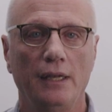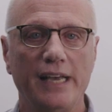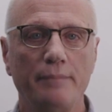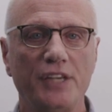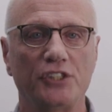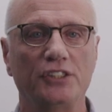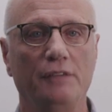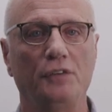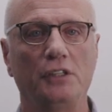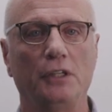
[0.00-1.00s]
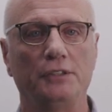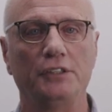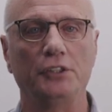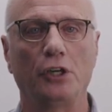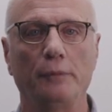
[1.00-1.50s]
That makes it difficult to
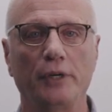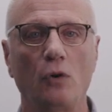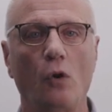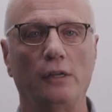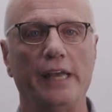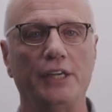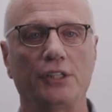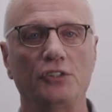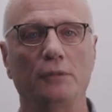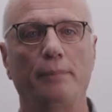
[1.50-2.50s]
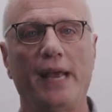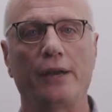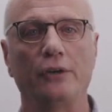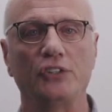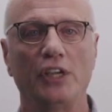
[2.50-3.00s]
determine correlations and
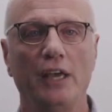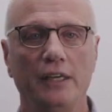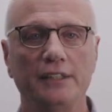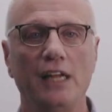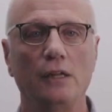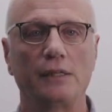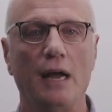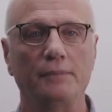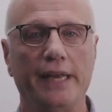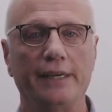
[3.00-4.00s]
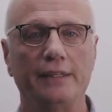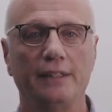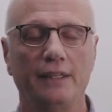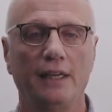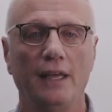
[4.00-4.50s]
patterns in telecom data.
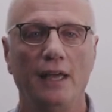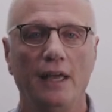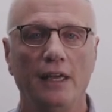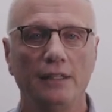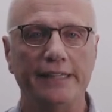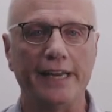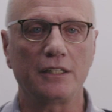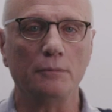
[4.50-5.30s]
Data